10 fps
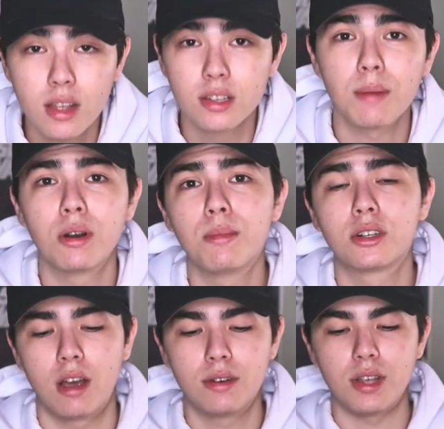So that pretty
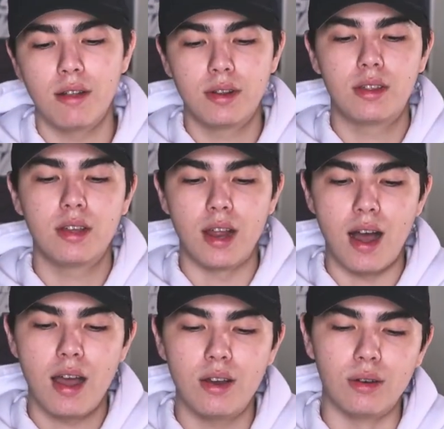much covers everything that
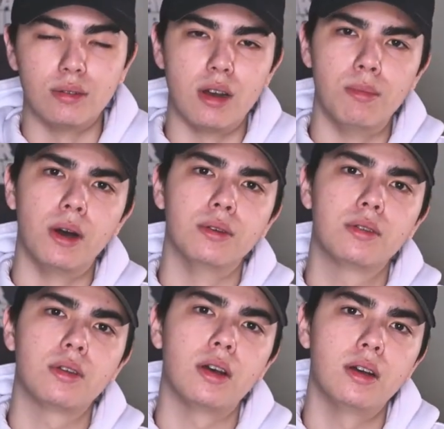I know
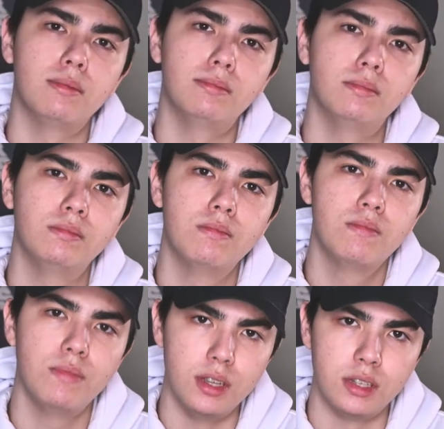about
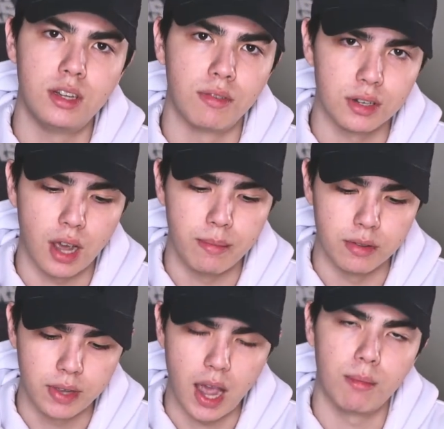these different types
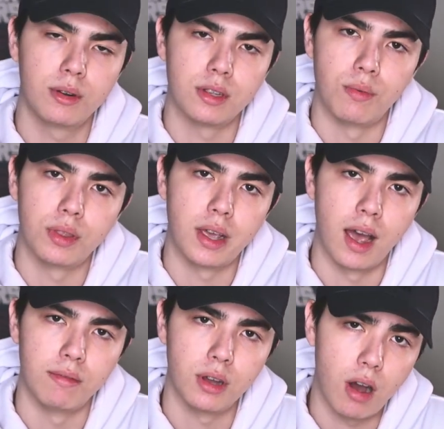of cameras and what they
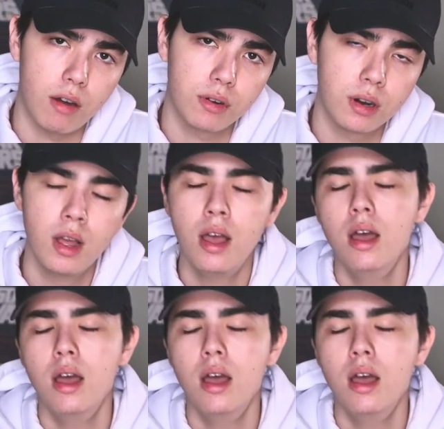have to offer.